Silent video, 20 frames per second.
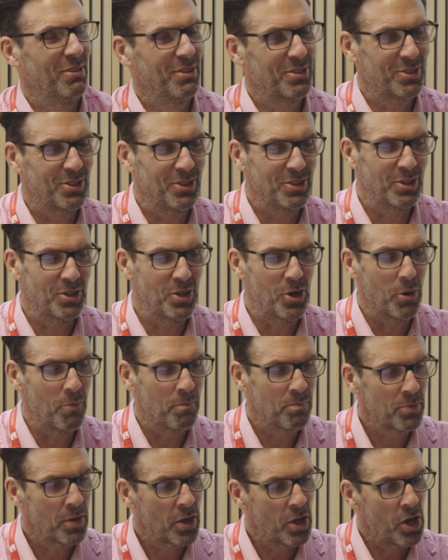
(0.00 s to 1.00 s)
Always good to
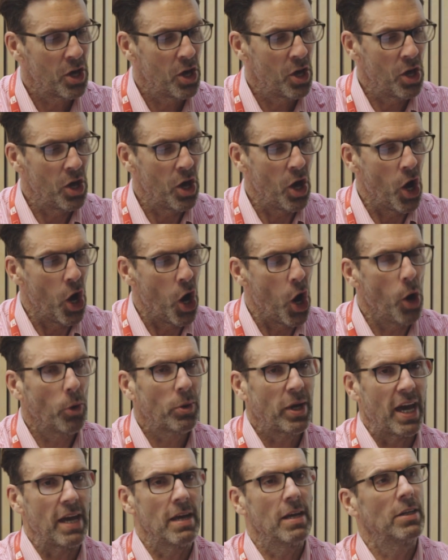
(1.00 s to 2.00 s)
know.
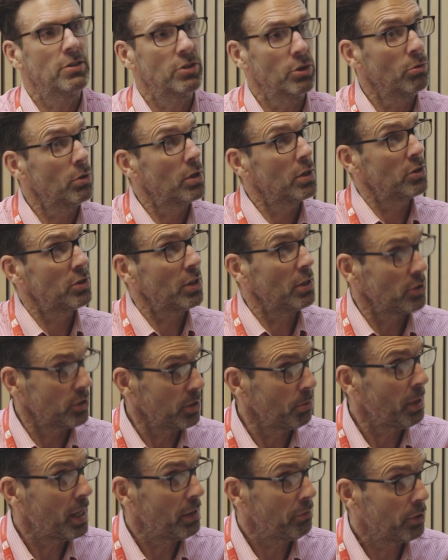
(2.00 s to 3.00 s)
Okay, so
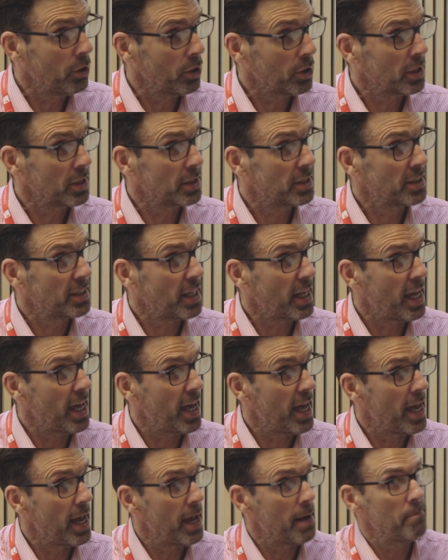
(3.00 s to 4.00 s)
shall we have a look at
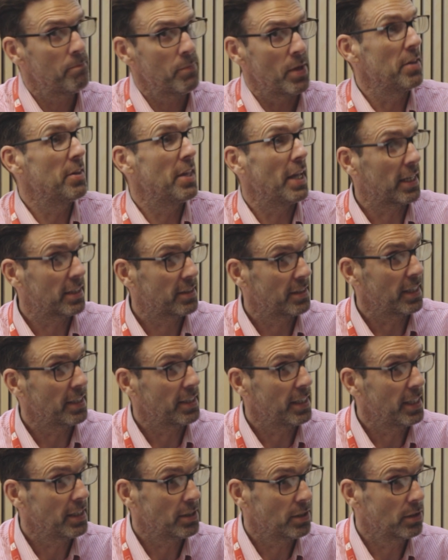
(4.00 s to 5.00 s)
in-text
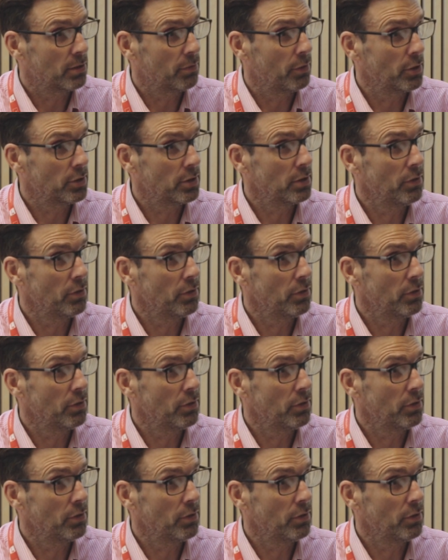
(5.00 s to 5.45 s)
citations?